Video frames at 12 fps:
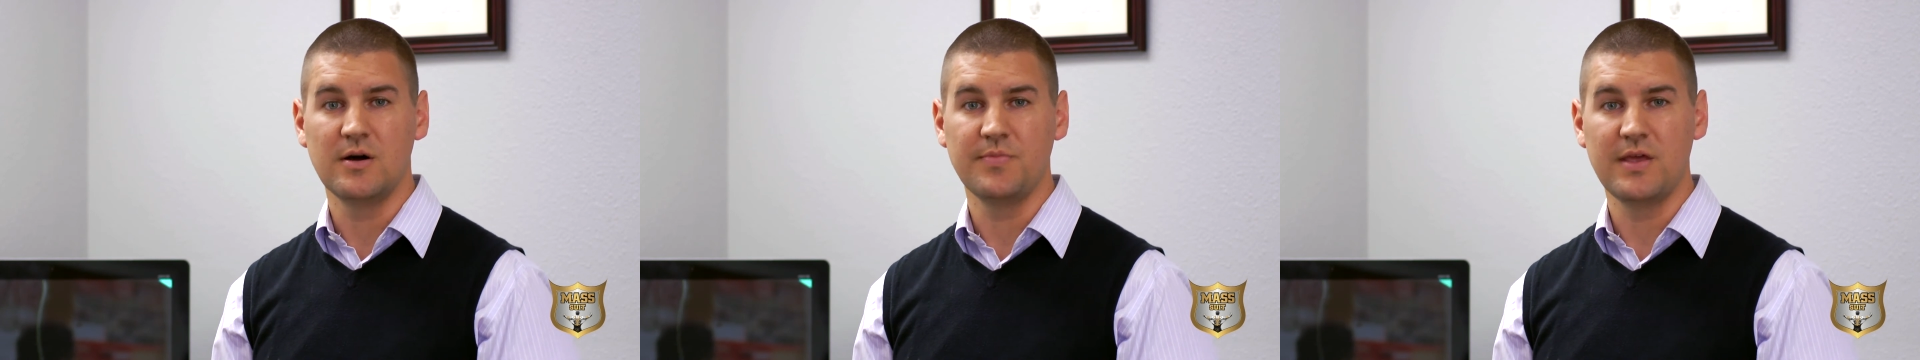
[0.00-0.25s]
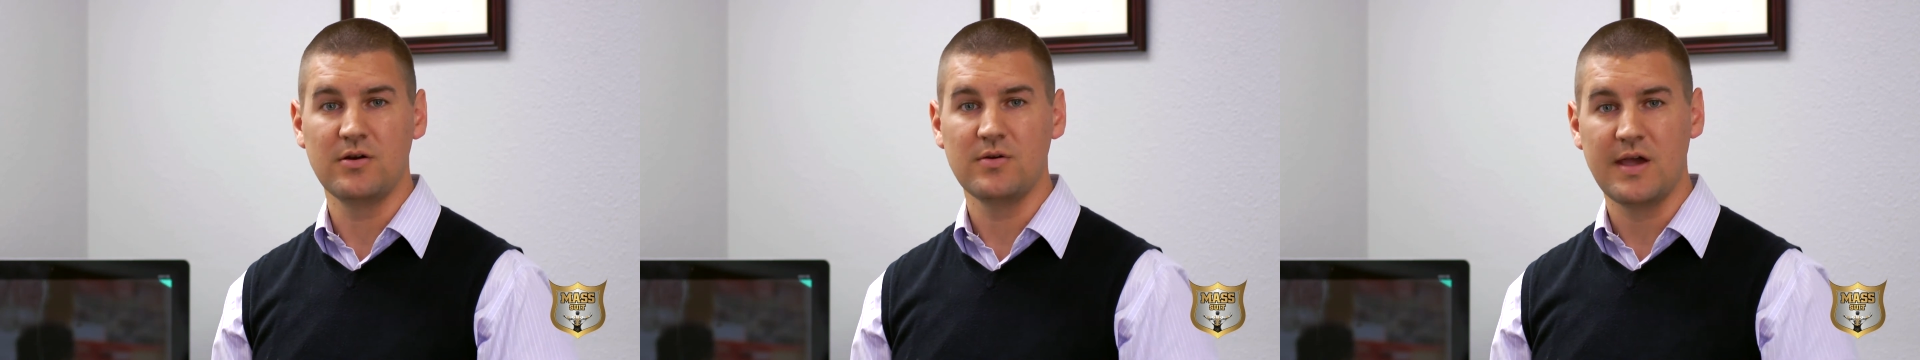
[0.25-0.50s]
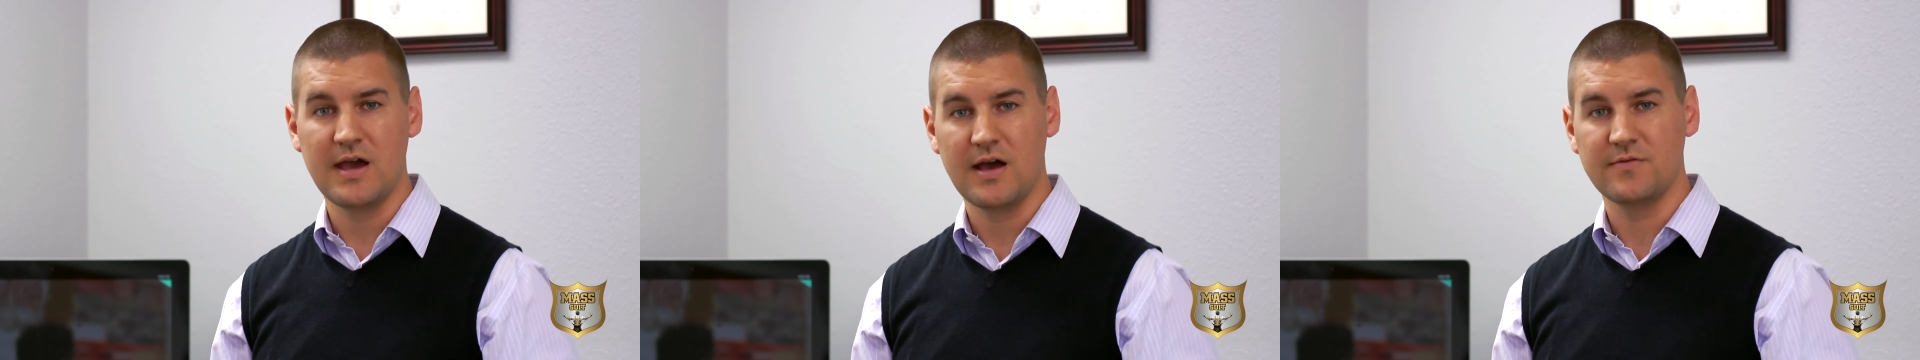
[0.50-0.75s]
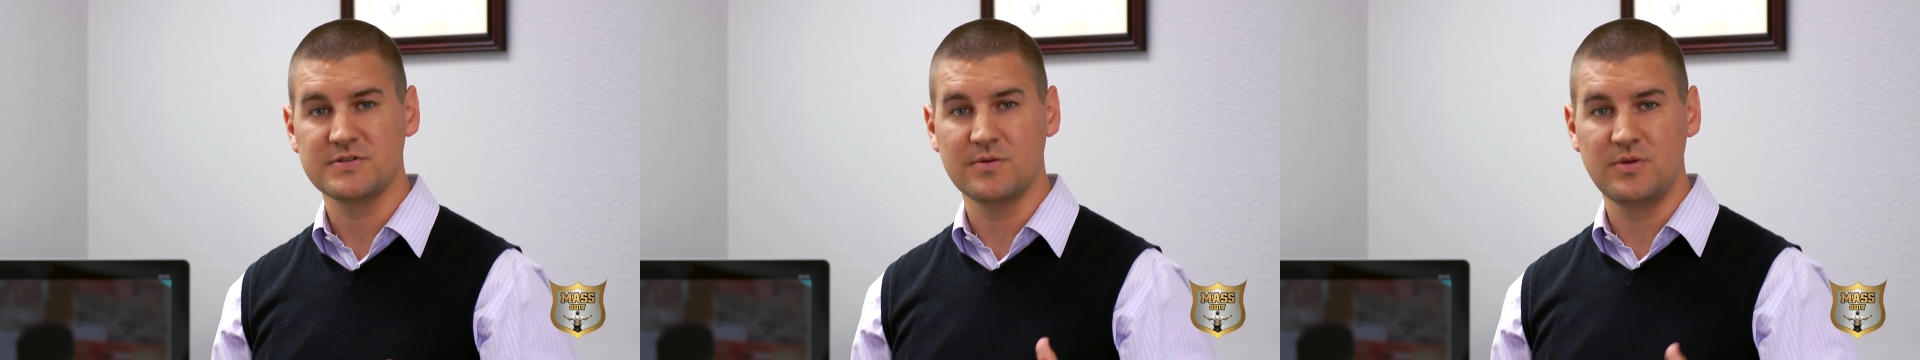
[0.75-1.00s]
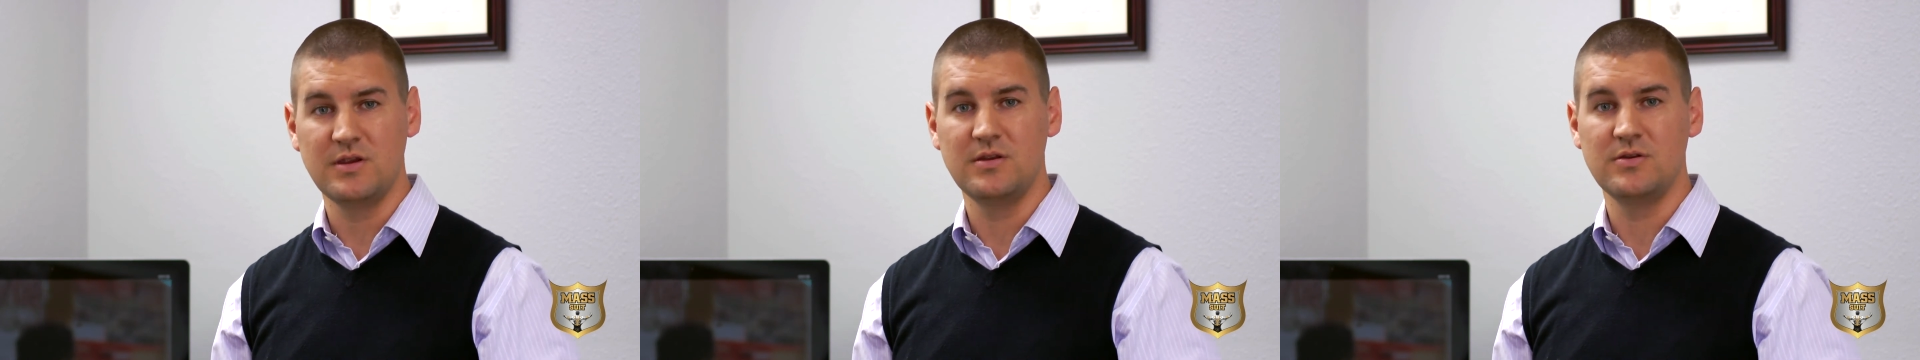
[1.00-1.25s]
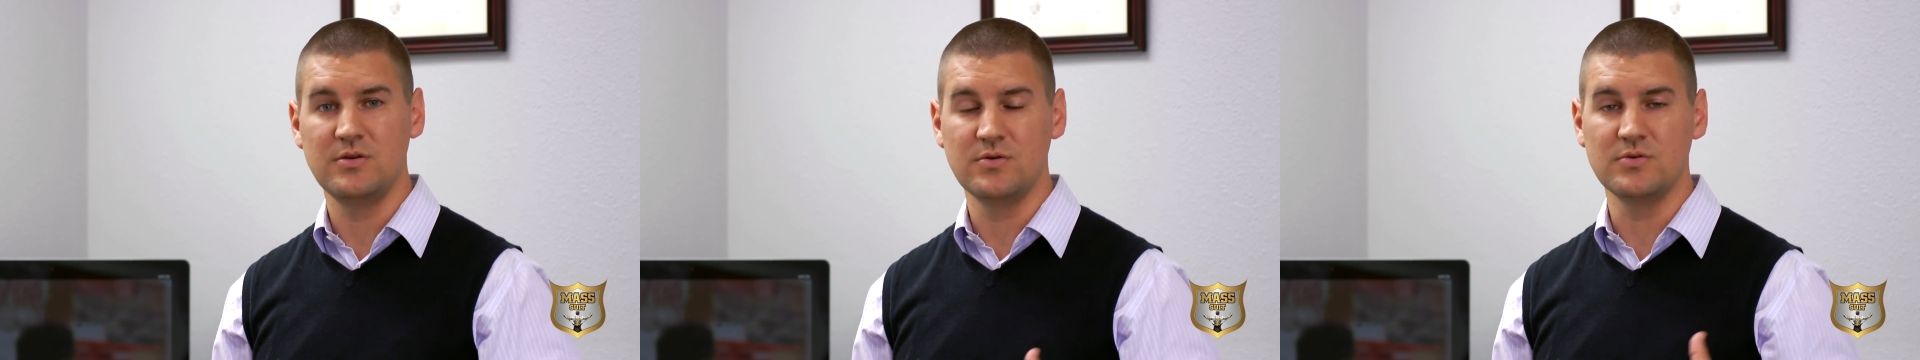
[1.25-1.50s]
They don't have somebody
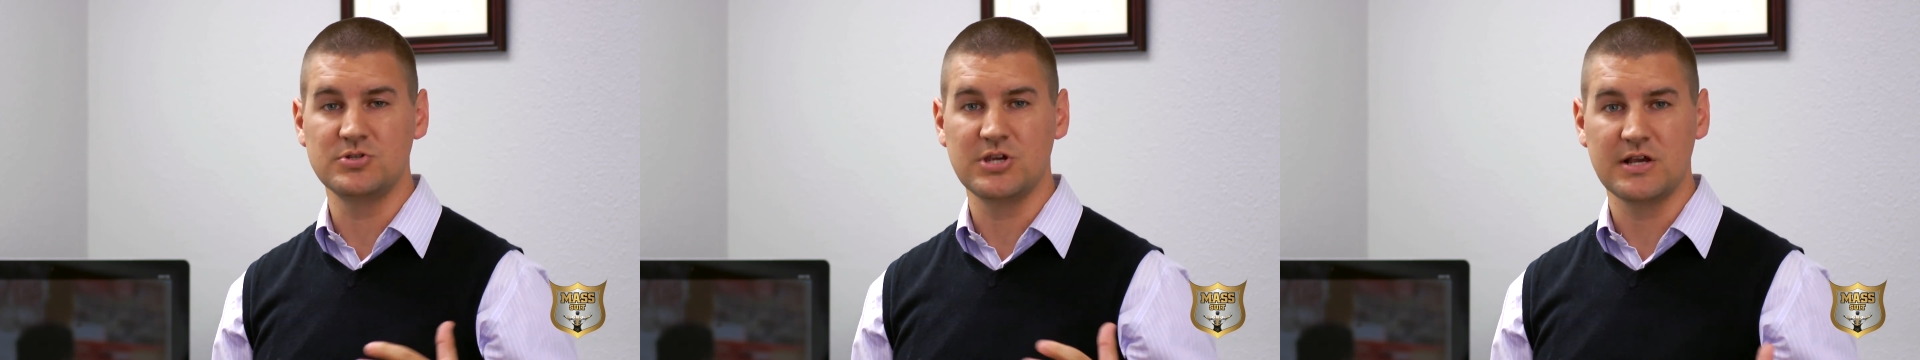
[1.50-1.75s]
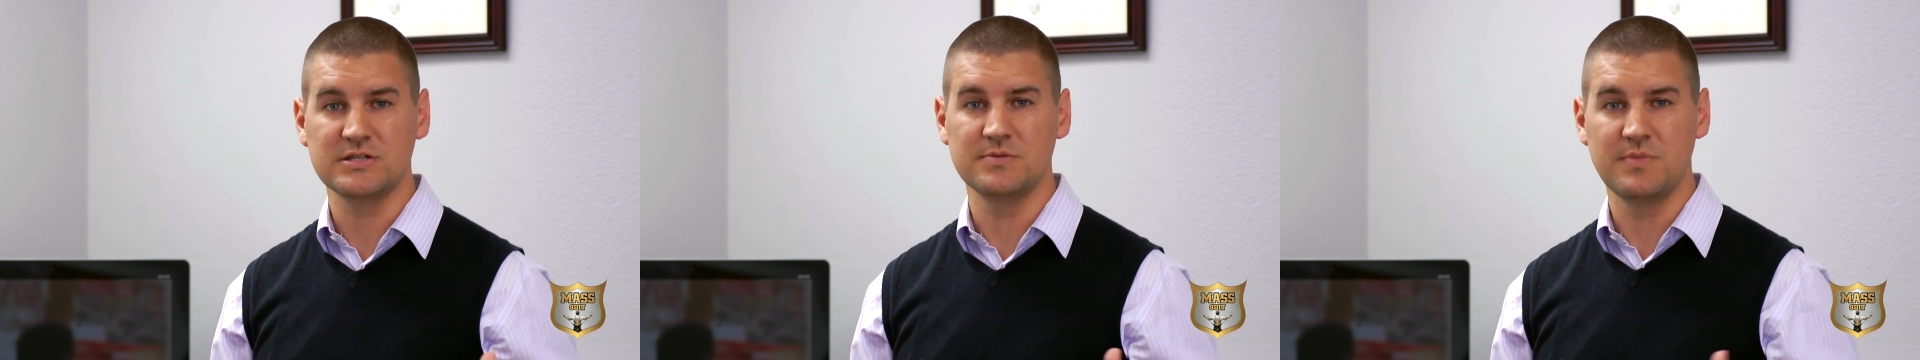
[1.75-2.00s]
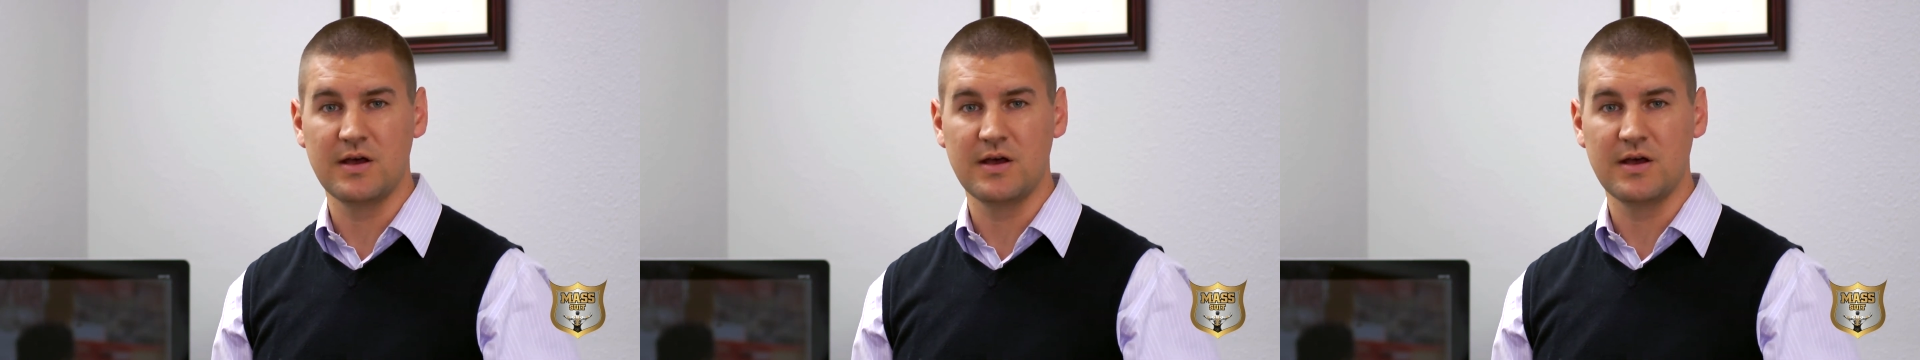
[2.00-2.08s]
to do checks and